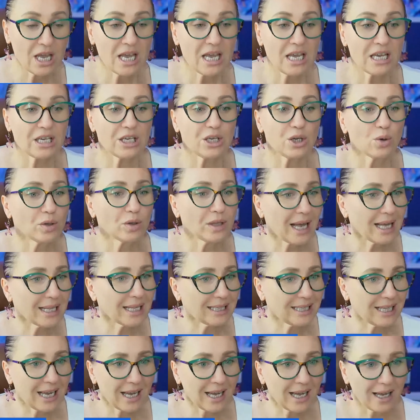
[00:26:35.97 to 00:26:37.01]
You're
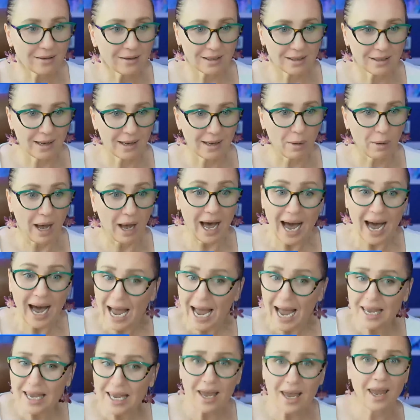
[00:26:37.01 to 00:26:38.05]
not telling them,
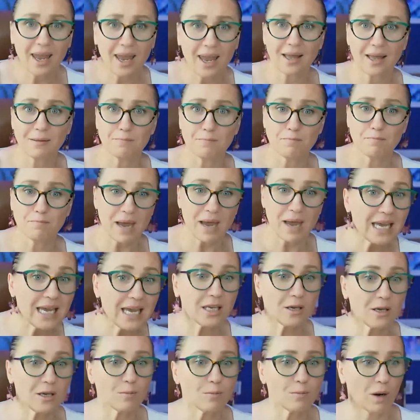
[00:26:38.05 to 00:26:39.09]
I can
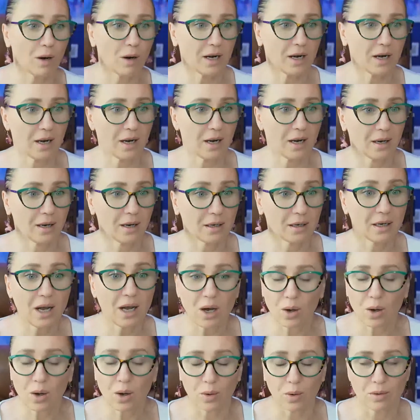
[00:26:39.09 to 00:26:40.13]
make you money.
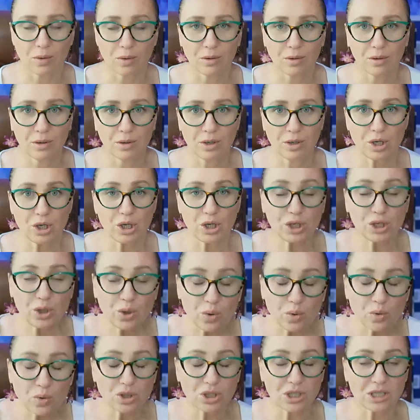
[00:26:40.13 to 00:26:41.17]
No,
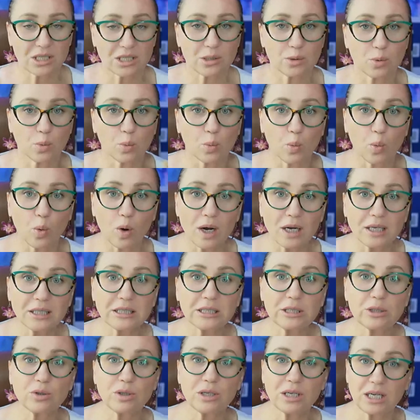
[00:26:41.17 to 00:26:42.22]
you just want
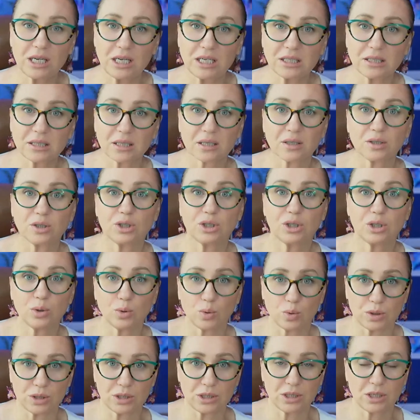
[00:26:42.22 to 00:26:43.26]
to
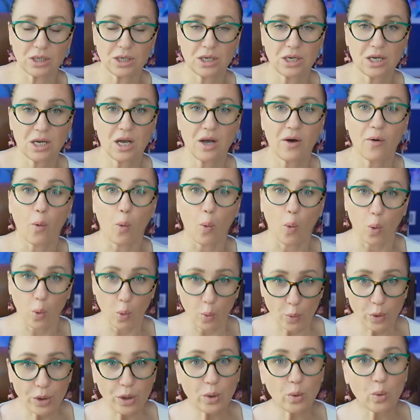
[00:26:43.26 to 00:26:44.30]
introduce
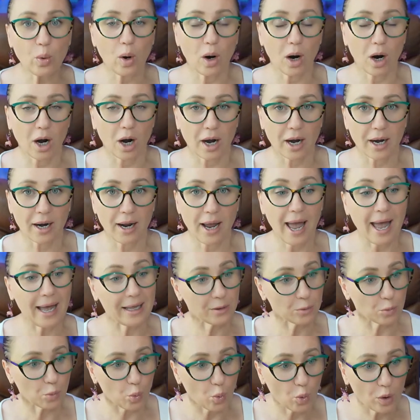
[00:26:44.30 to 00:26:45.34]
who you are
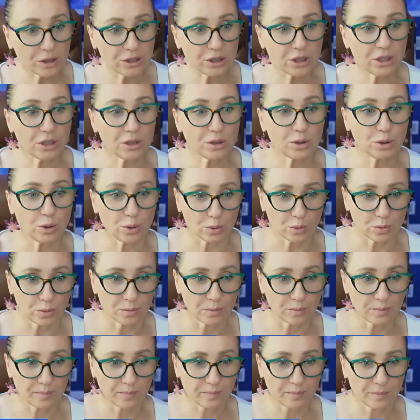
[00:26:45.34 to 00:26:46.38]
and what you do.
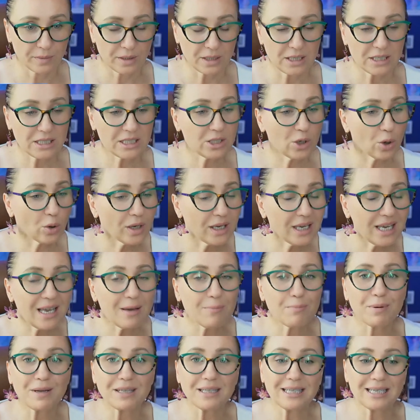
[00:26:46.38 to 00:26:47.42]
So
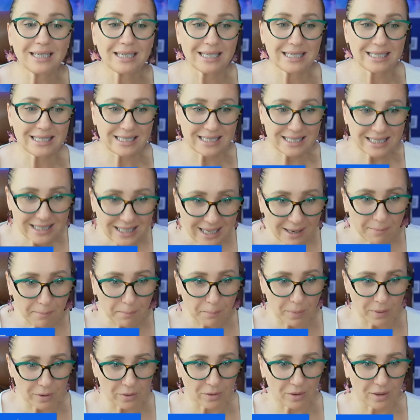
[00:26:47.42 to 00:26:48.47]
keep it
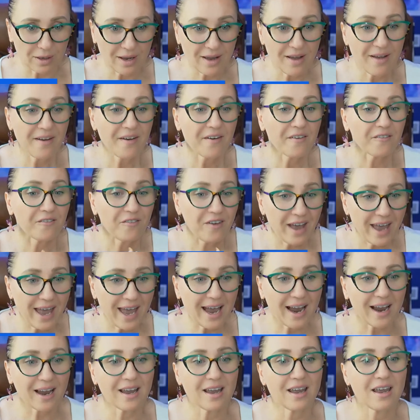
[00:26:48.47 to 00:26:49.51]
simple,
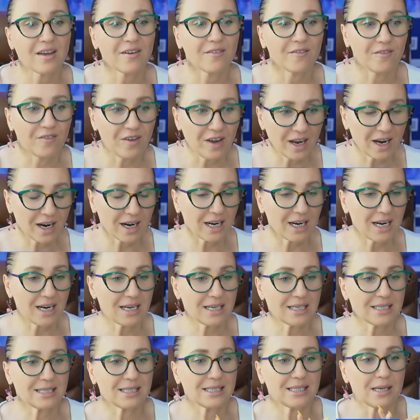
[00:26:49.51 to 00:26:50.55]
very, very
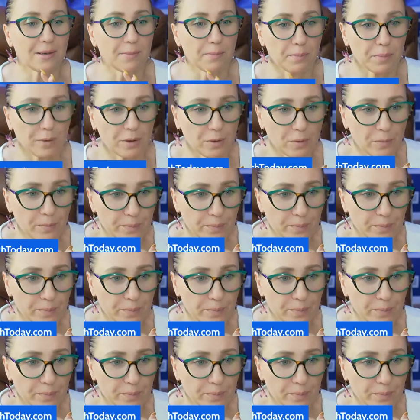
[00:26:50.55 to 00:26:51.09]
simple.